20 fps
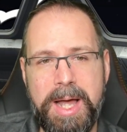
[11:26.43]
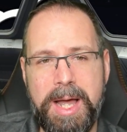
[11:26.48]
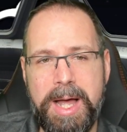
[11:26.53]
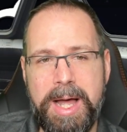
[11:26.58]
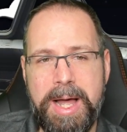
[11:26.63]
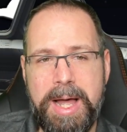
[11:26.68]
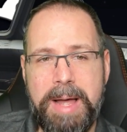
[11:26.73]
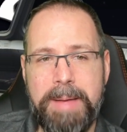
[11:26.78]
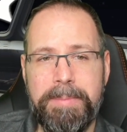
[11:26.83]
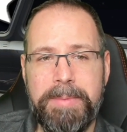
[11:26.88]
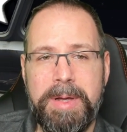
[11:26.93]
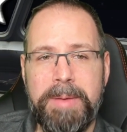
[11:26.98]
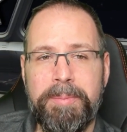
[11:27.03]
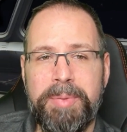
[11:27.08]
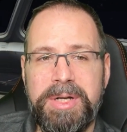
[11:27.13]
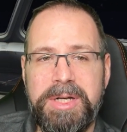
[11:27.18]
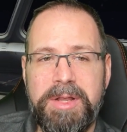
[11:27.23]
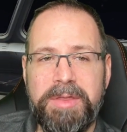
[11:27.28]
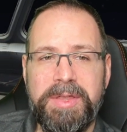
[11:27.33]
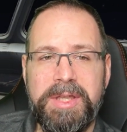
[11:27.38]
Um,
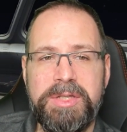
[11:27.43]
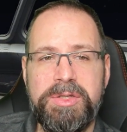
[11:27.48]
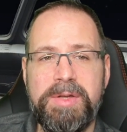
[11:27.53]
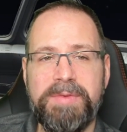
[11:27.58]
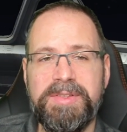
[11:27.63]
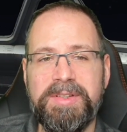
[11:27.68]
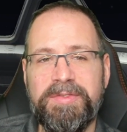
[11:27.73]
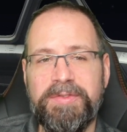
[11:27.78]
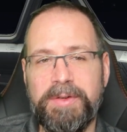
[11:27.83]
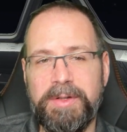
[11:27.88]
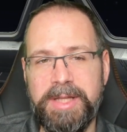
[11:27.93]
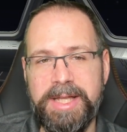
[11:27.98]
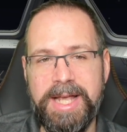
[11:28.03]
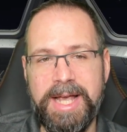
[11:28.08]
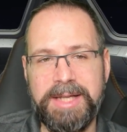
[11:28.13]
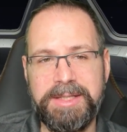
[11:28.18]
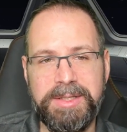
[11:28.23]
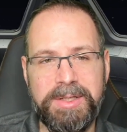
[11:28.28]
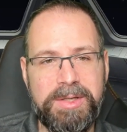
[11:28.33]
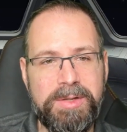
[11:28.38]
but the thing is, you have to fully
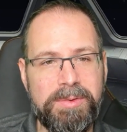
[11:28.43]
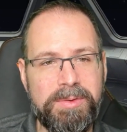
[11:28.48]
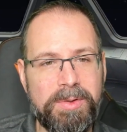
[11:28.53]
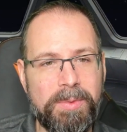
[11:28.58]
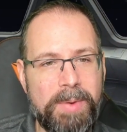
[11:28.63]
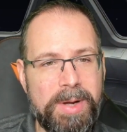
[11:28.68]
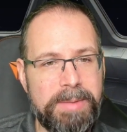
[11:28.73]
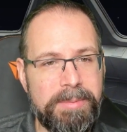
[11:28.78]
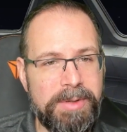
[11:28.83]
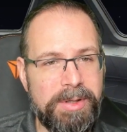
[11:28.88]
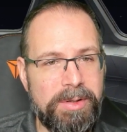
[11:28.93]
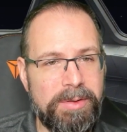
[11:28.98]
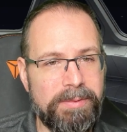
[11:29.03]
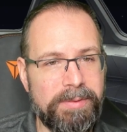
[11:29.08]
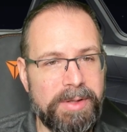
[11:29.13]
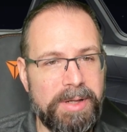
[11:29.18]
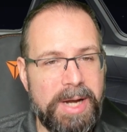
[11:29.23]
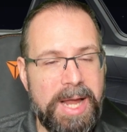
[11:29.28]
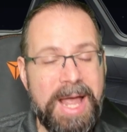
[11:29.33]
execute the white maneuver,